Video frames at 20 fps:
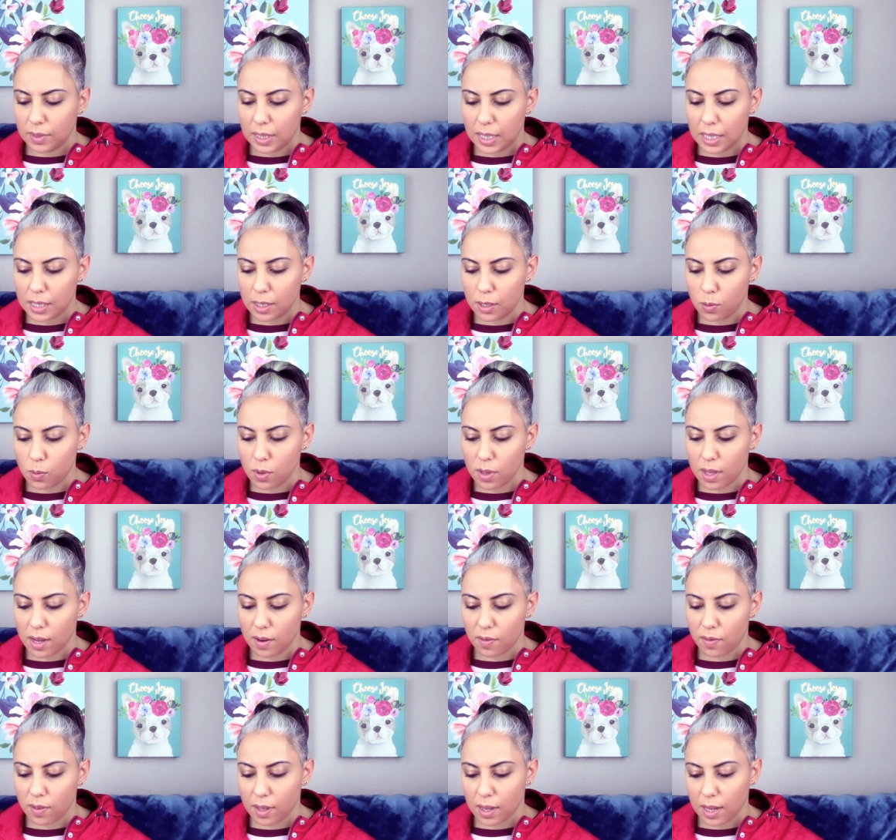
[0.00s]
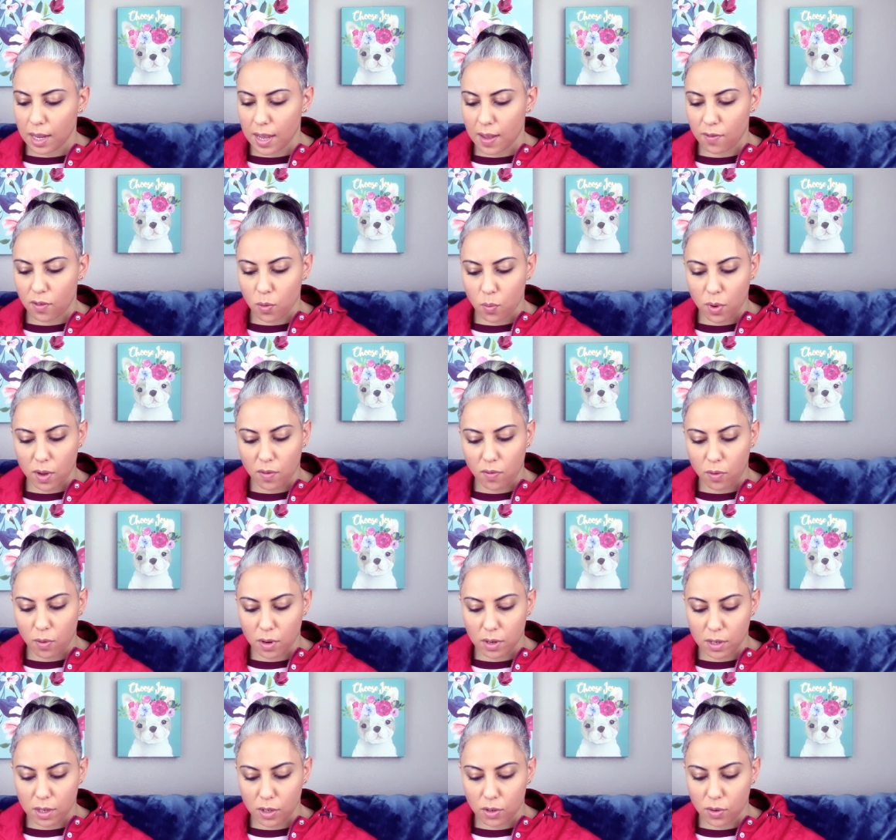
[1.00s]
This is one that I feel like I have to wait for
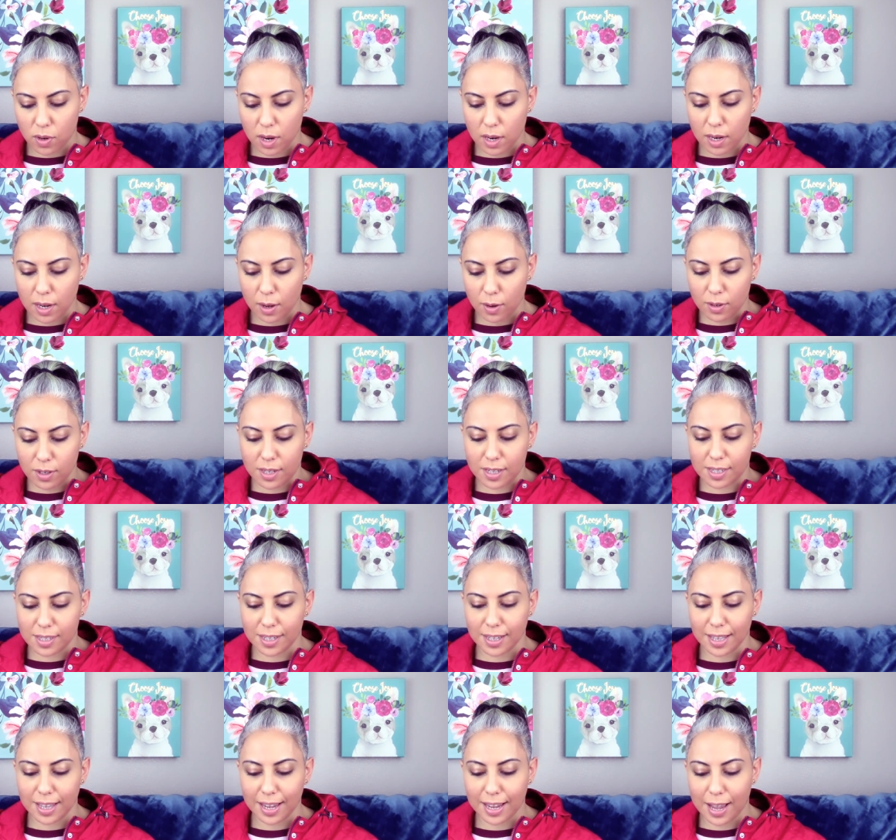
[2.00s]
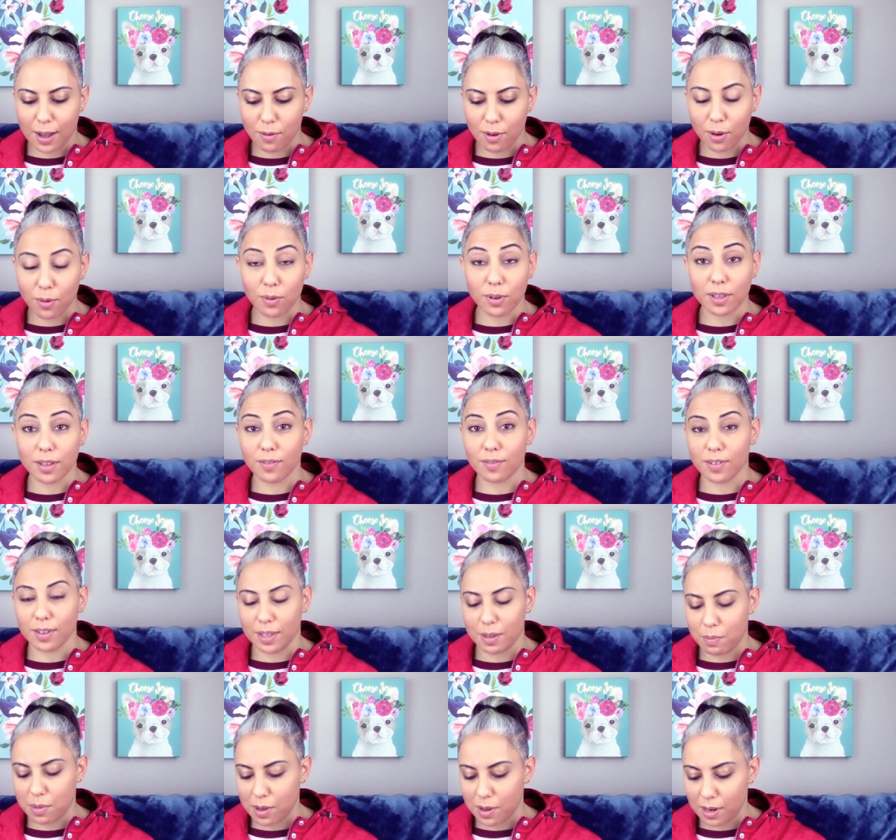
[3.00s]
it to dry down to see like how I really
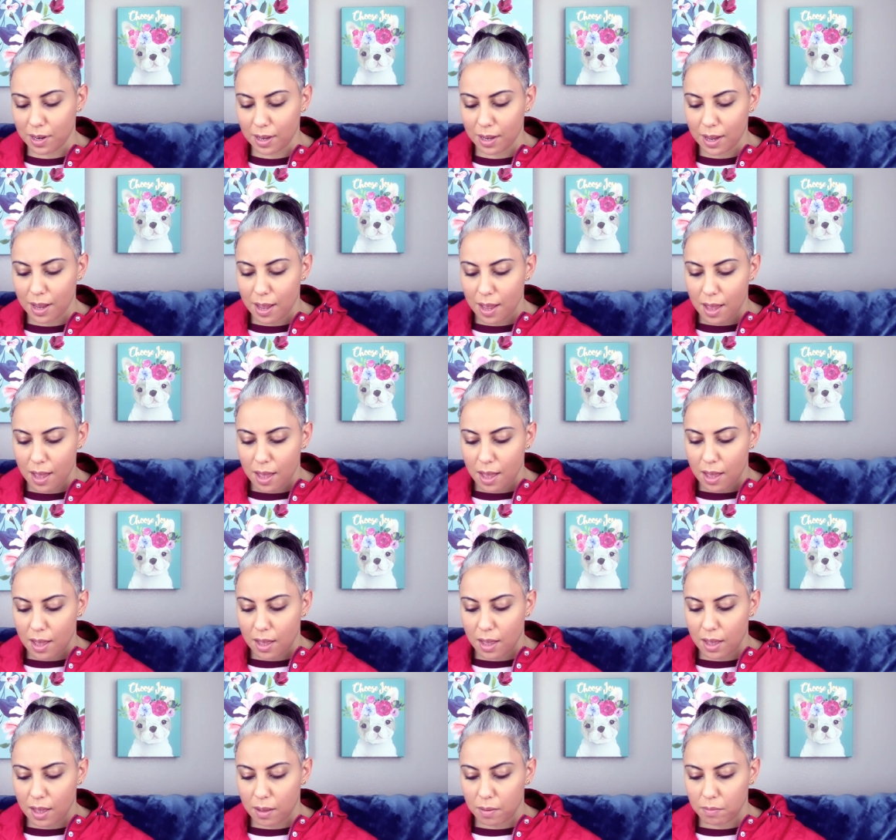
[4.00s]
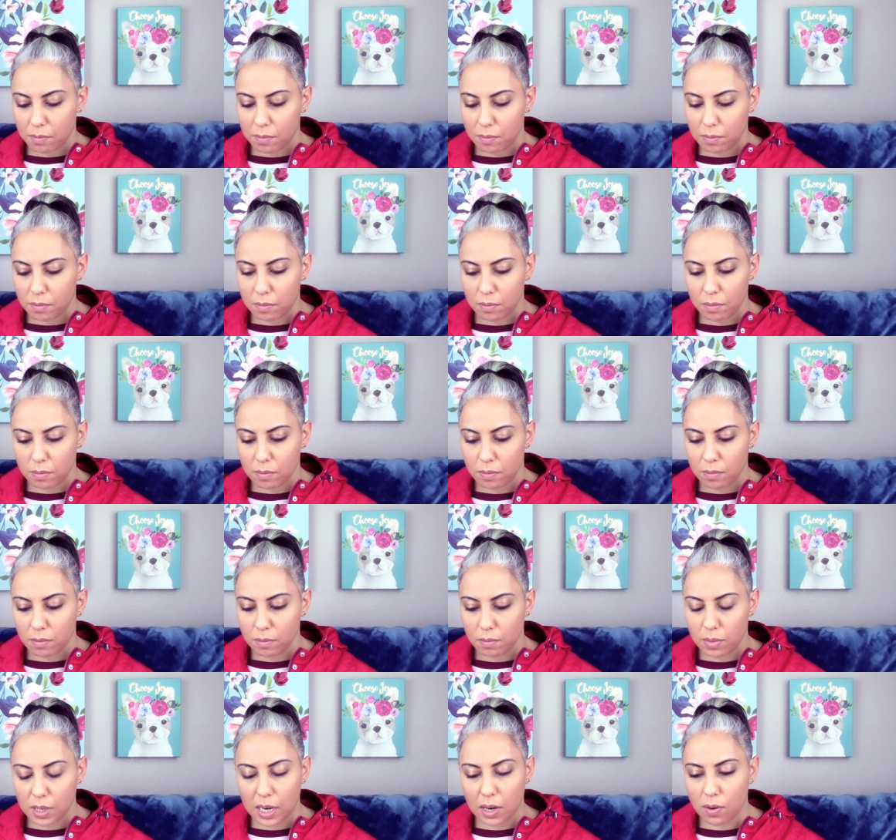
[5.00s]
feel about it. Um,
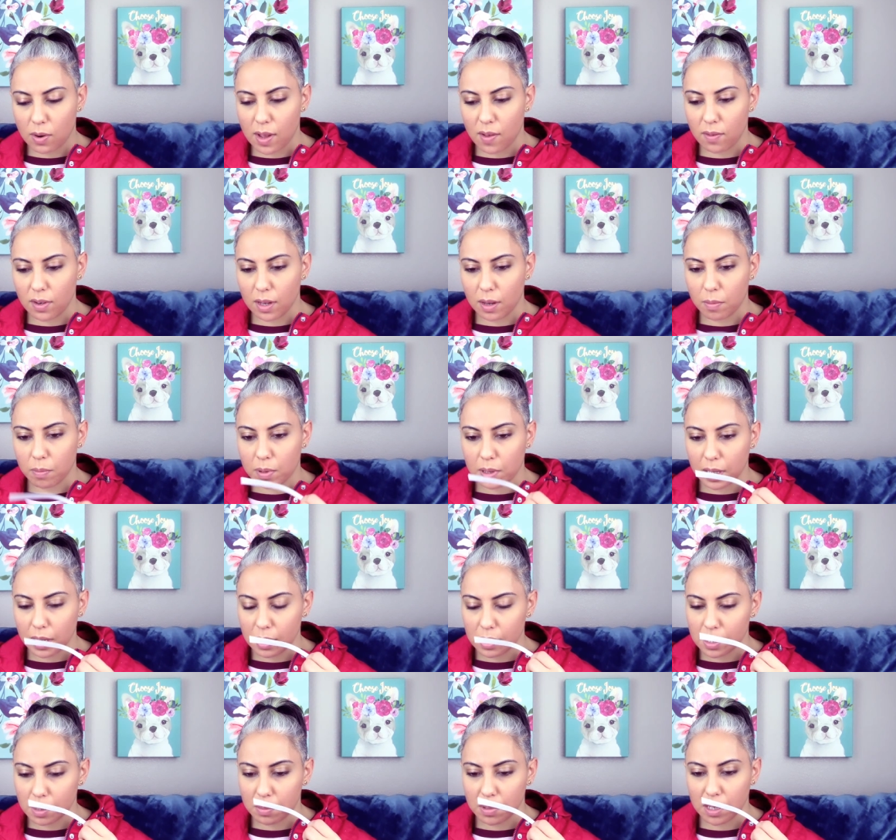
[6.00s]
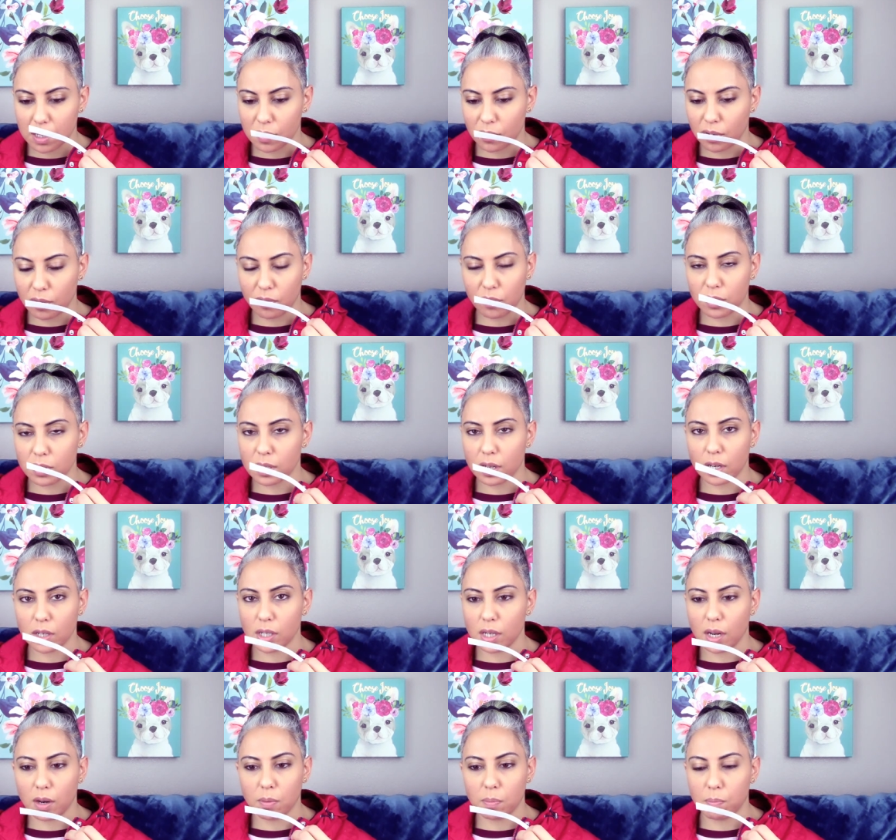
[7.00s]
but I don't have any complaints. I mean, it's from
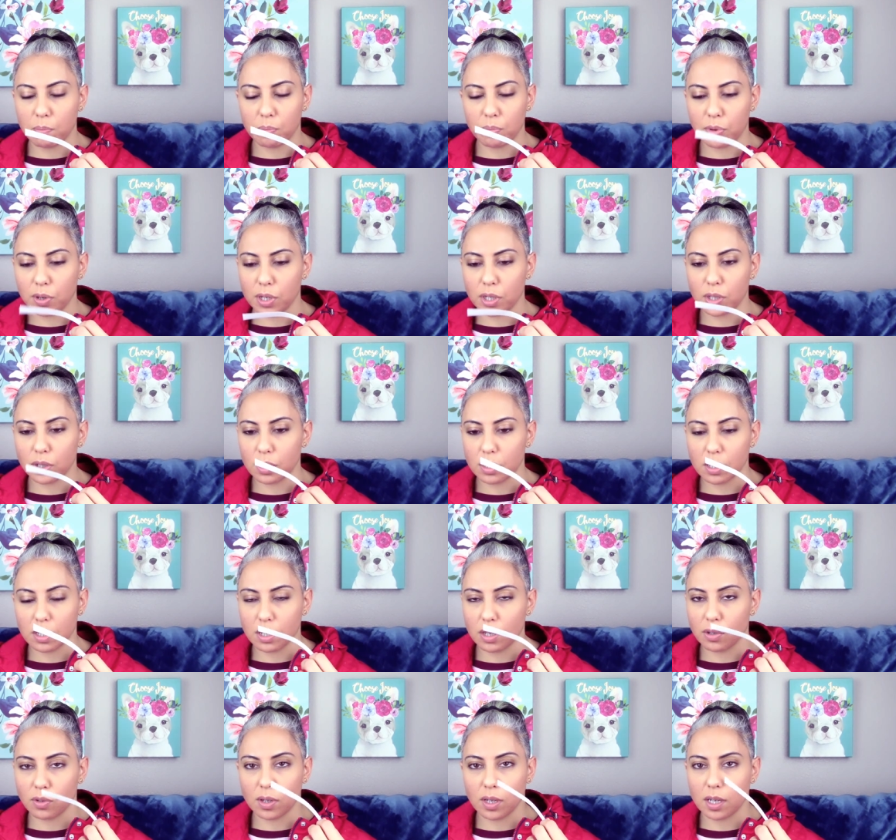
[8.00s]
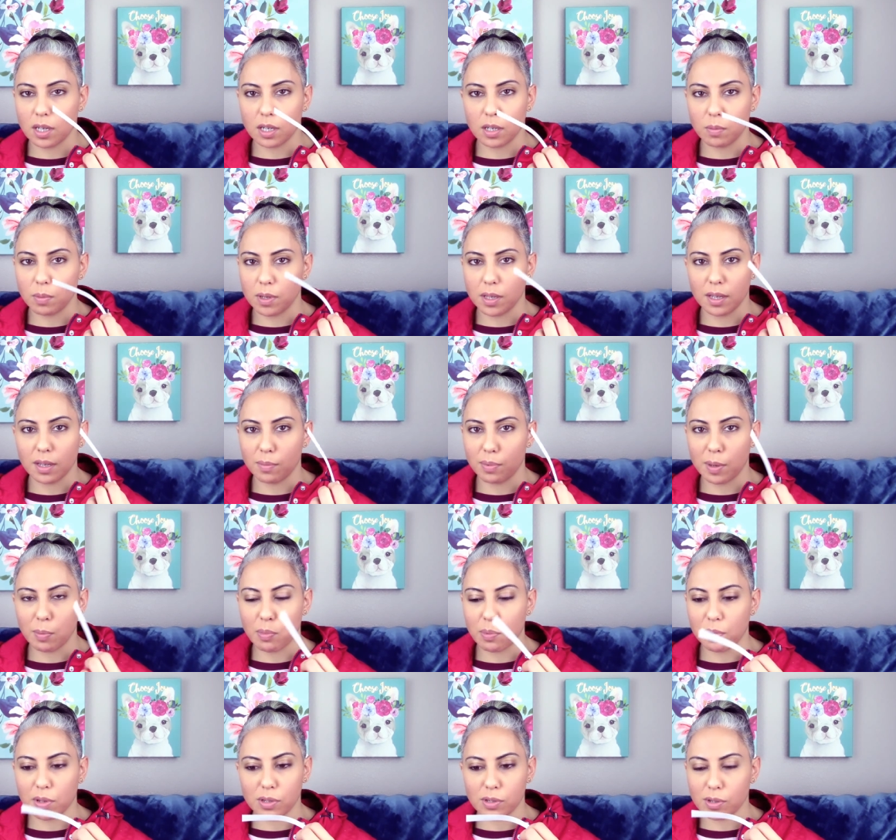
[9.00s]
Versace. I'm pretty sure it's gonna dry down to be a
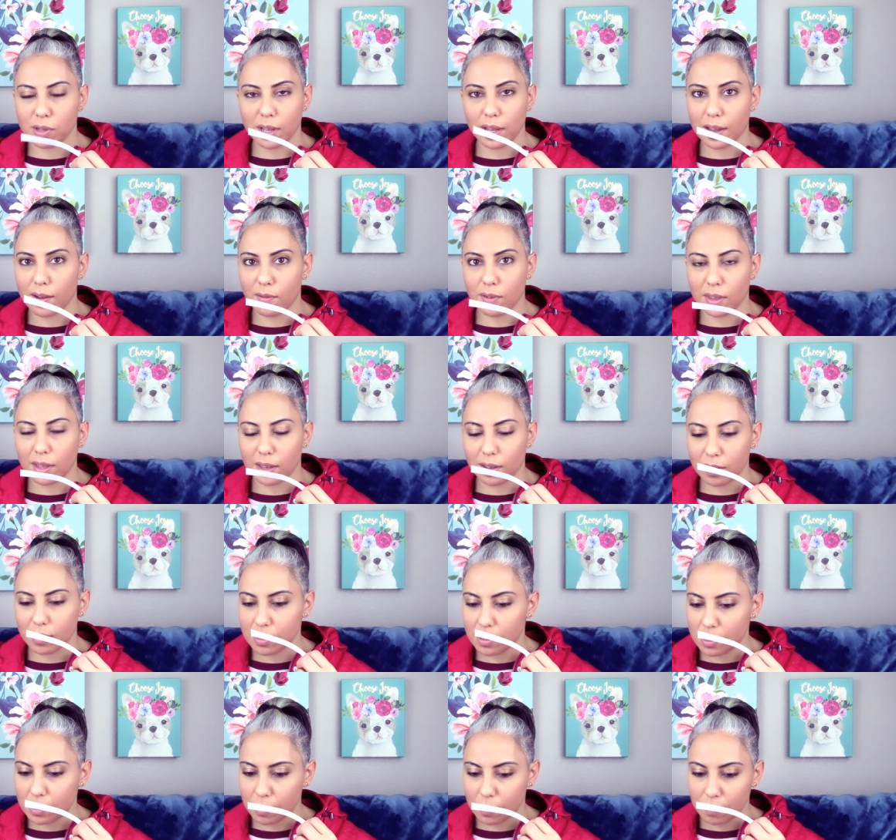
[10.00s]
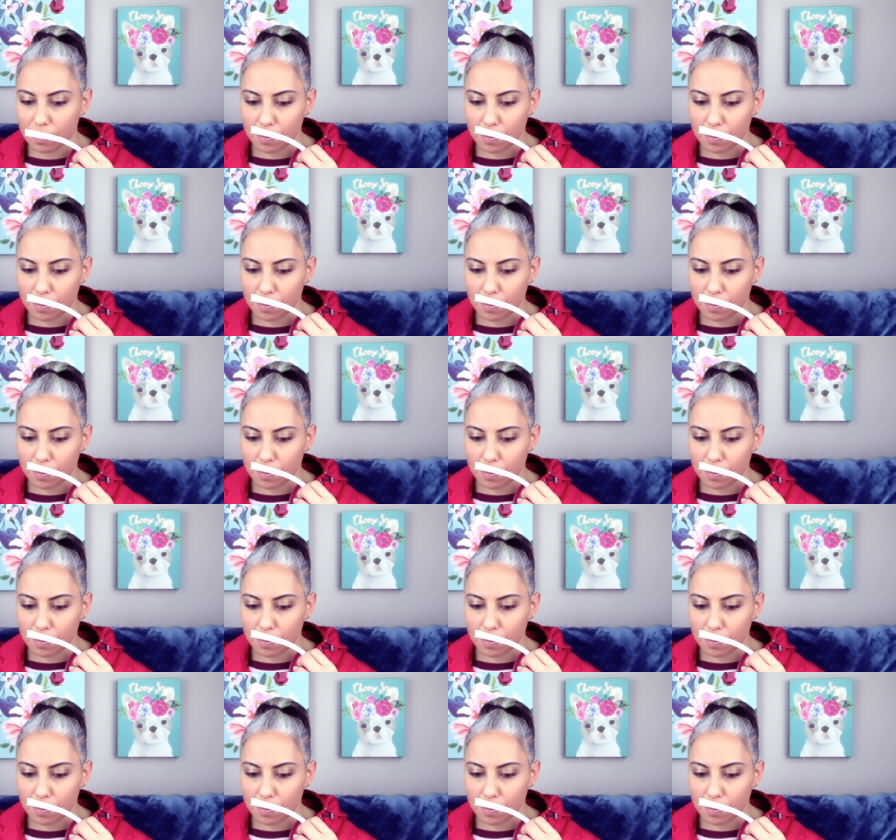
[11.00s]
people pleaser like everything else.